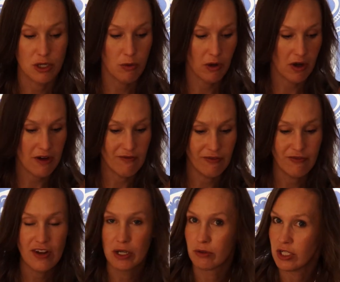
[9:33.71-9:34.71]
You are a
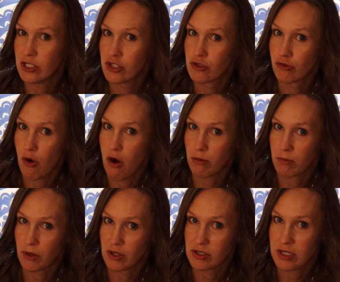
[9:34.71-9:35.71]
very strong
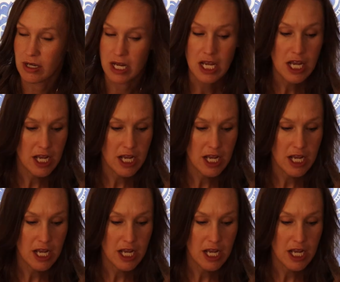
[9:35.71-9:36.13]
person,